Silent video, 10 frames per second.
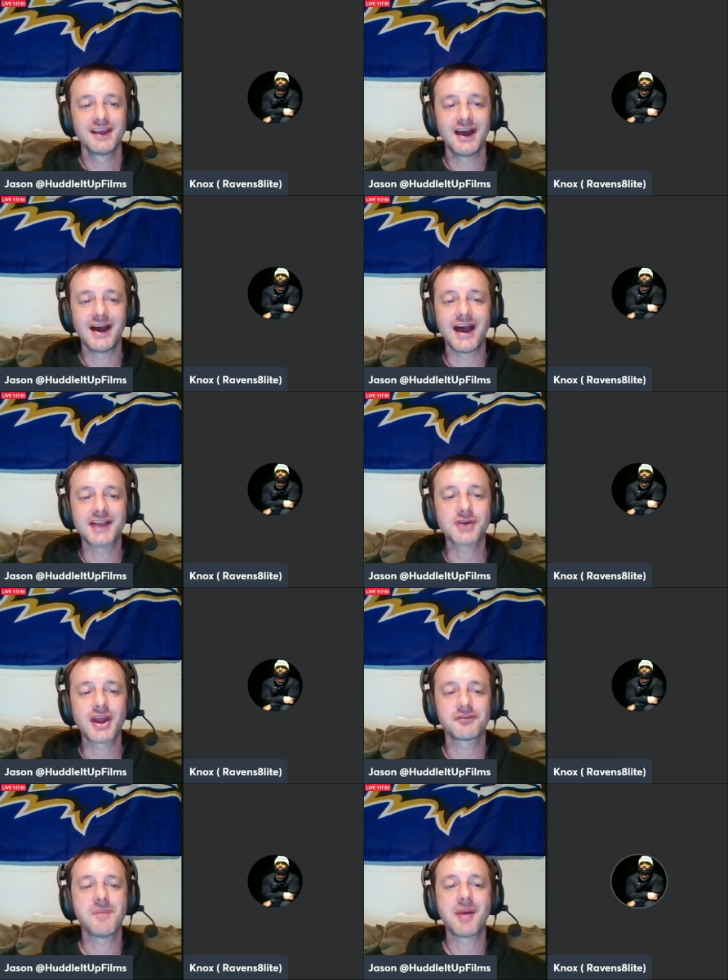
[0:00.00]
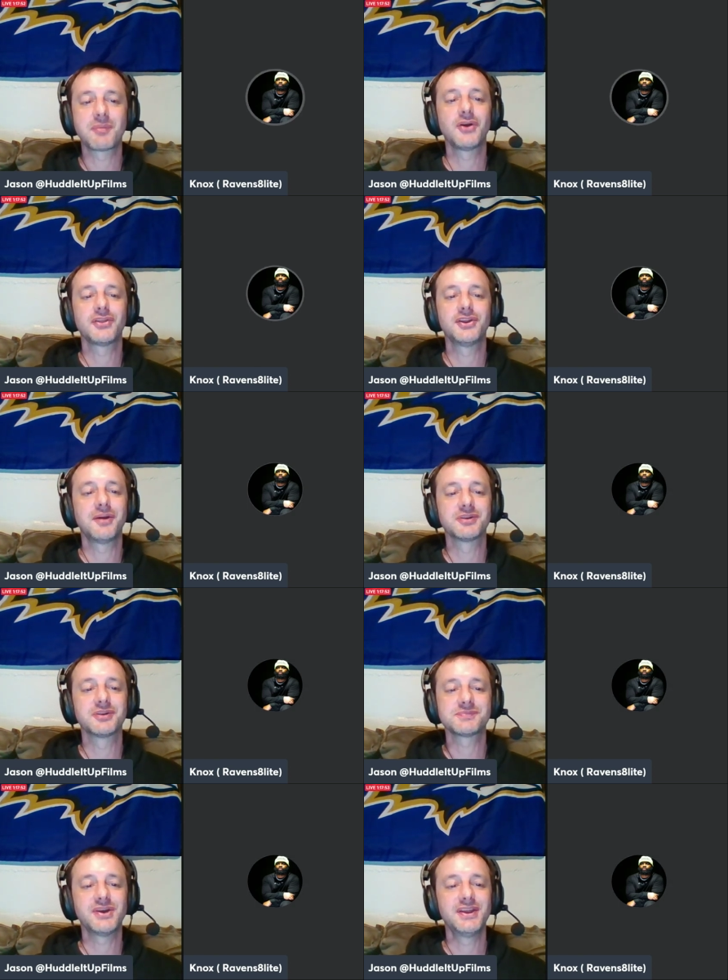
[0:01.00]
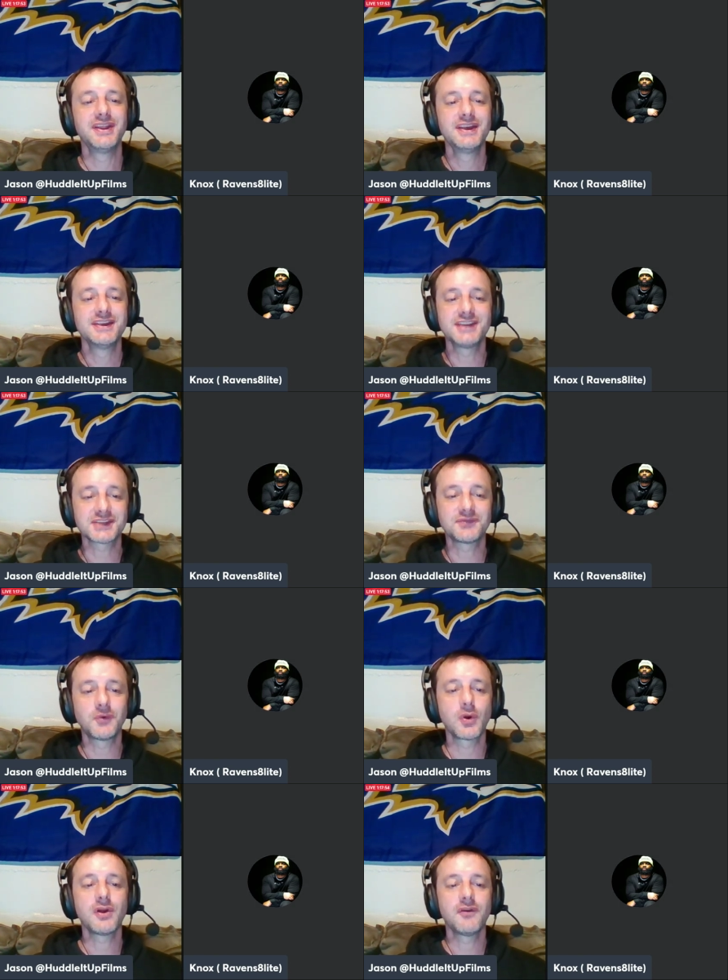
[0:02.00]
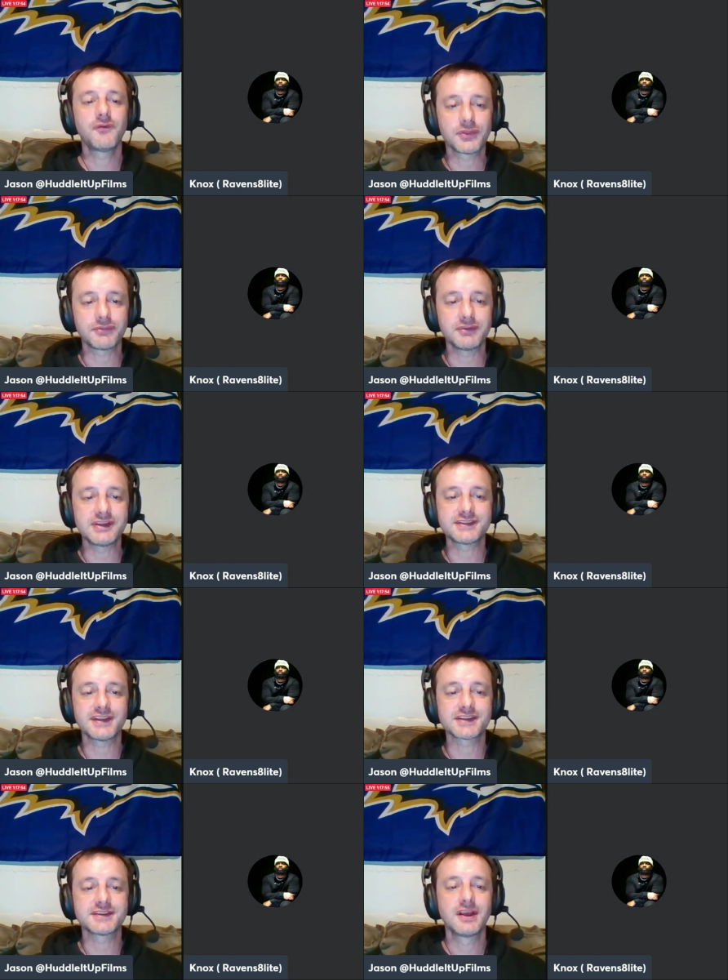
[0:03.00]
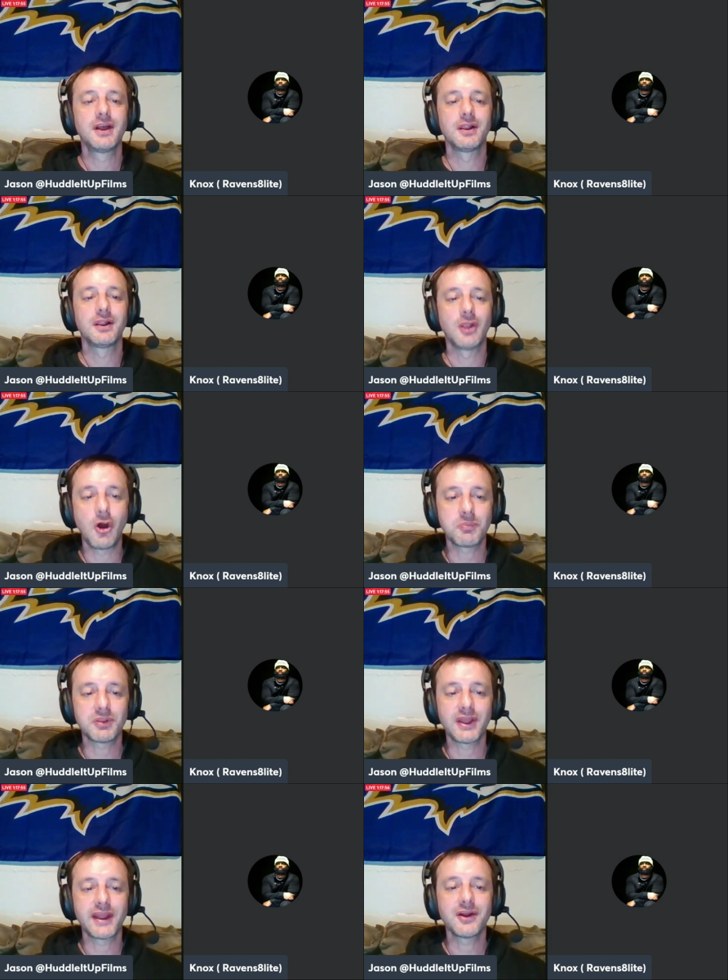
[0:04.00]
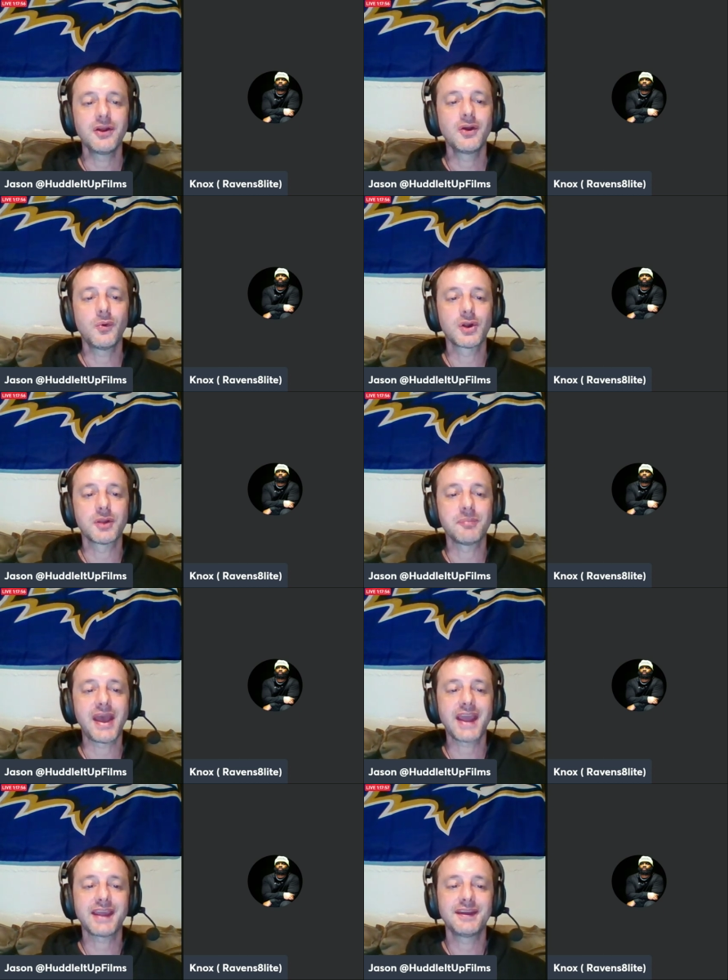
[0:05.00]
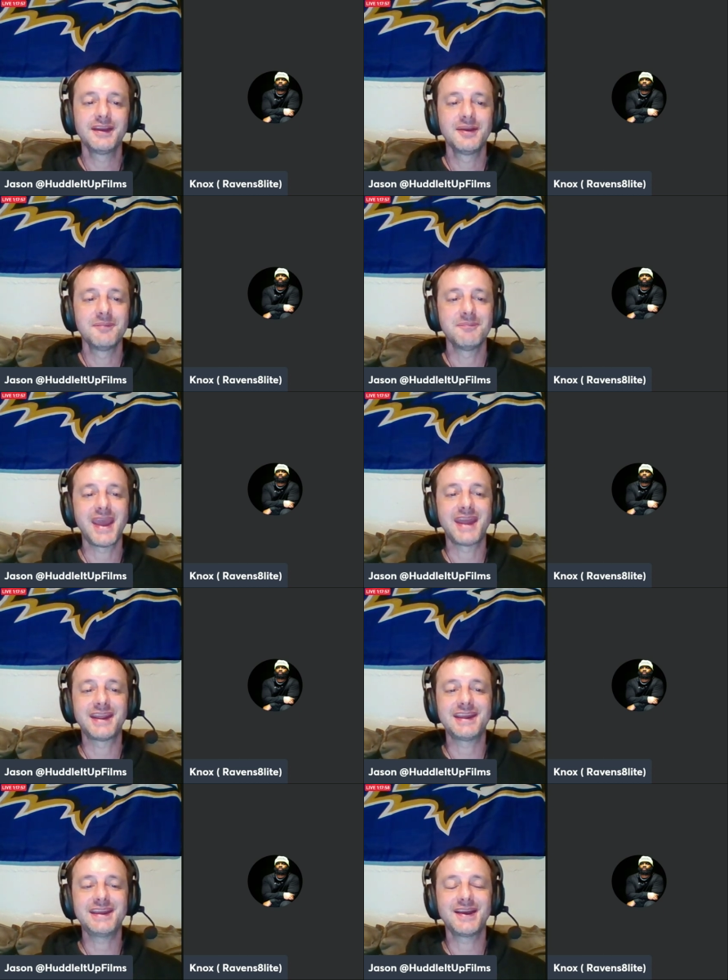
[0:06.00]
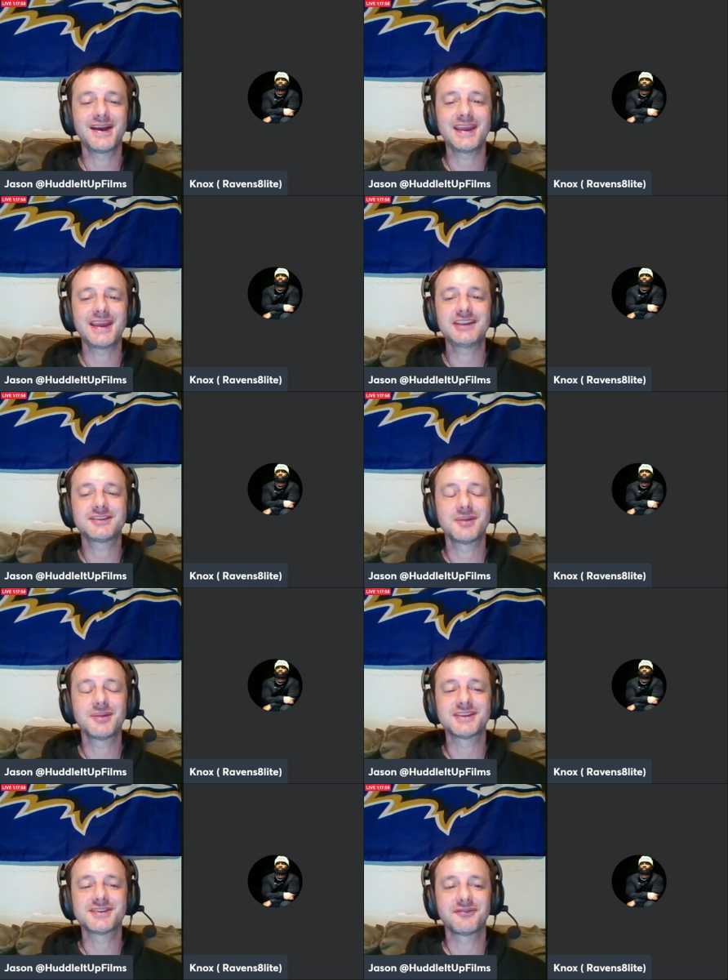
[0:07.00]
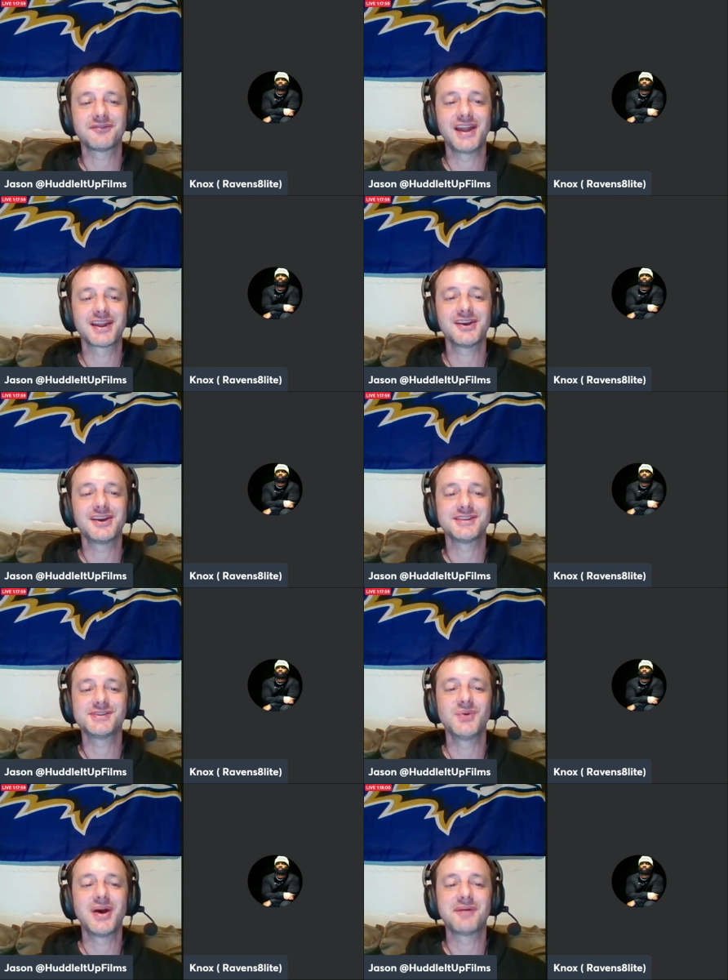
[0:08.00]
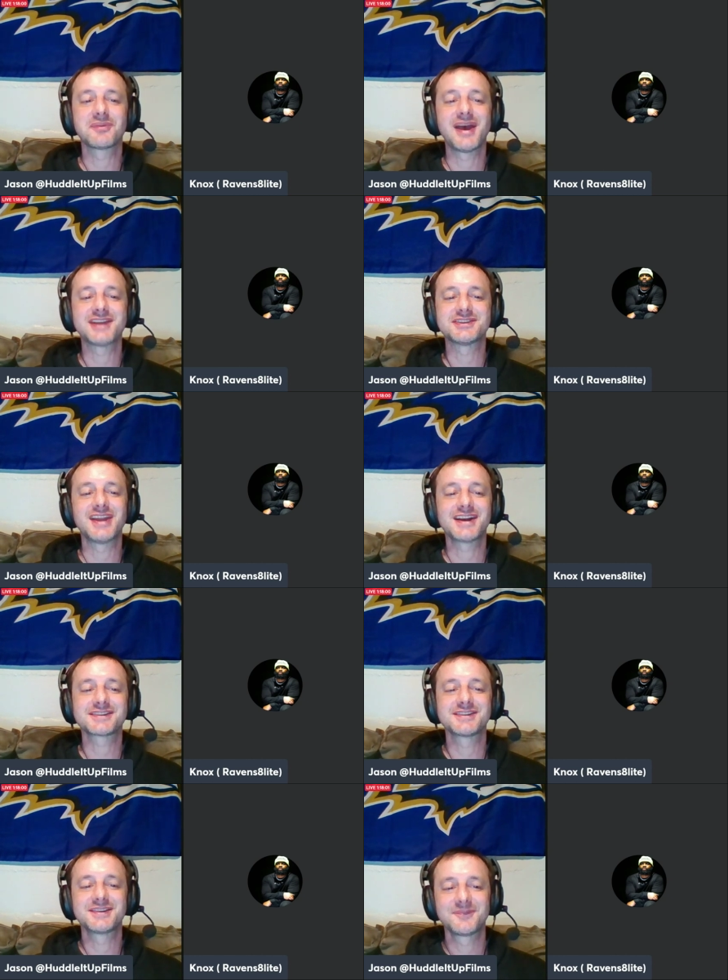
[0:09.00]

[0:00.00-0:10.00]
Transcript: Uh, I try to remember yeah. all the numbers, but six four four three six, long player, cornerback. Man, he uh, he's going to be a tough guy to cut too. I would imagine Knox.